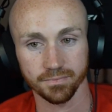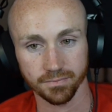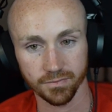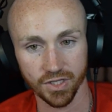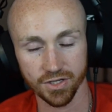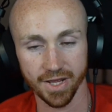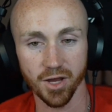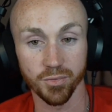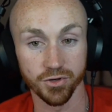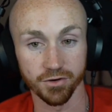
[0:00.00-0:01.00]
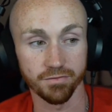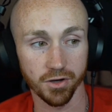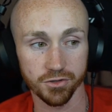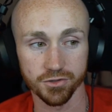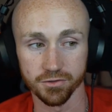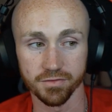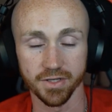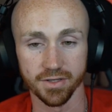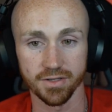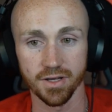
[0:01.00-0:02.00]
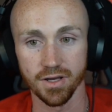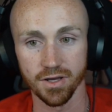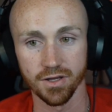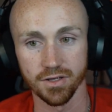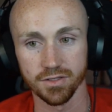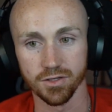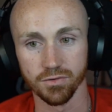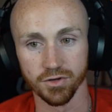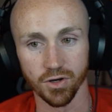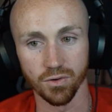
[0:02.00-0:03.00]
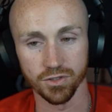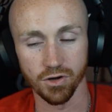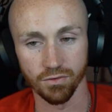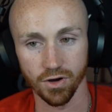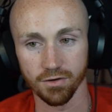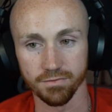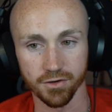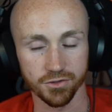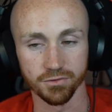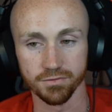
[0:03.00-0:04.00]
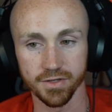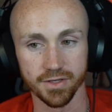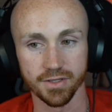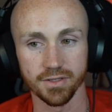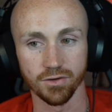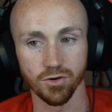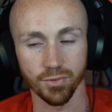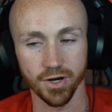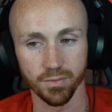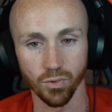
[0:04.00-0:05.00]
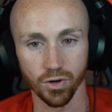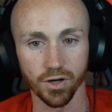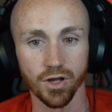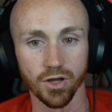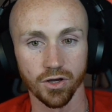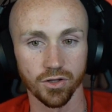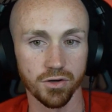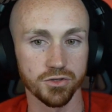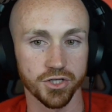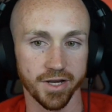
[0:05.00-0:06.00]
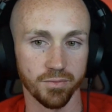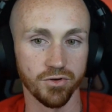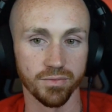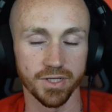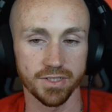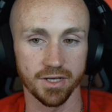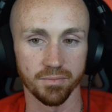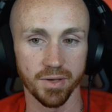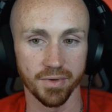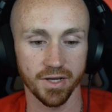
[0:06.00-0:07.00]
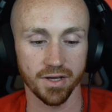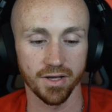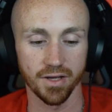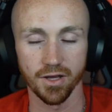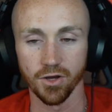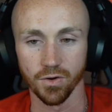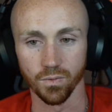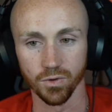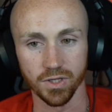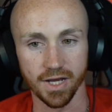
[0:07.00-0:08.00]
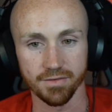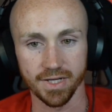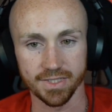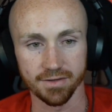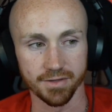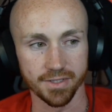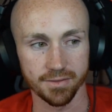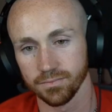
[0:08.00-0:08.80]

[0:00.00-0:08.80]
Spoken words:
It's going to help you in your functional fitness. So if your goal is overall functional fitness, incorporating more closed chain movements can mimic real life activities.